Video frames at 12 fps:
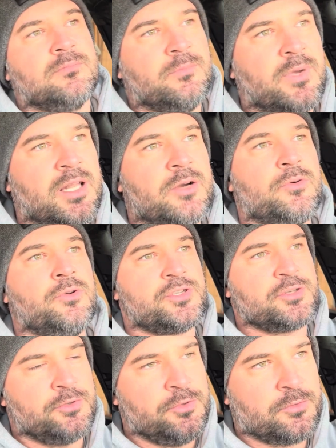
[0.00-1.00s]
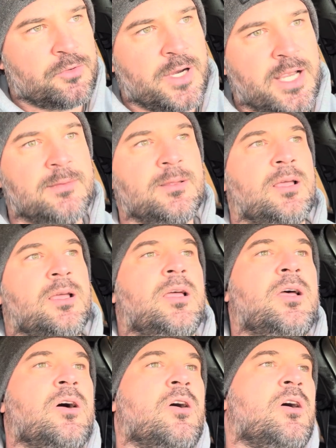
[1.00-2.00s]
Belarus, or Ukraine
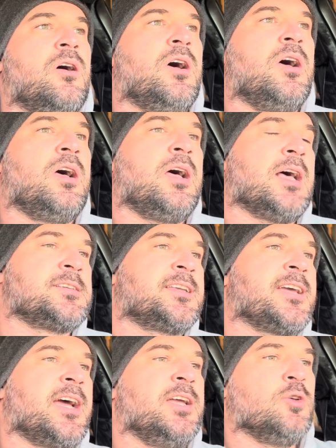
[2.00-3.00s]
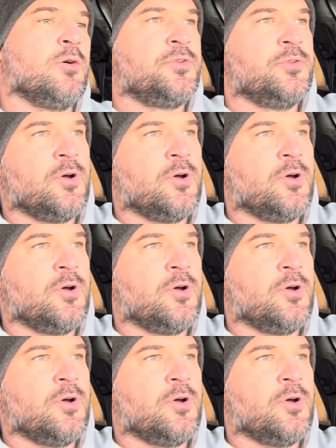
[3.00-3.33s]
as a kind of,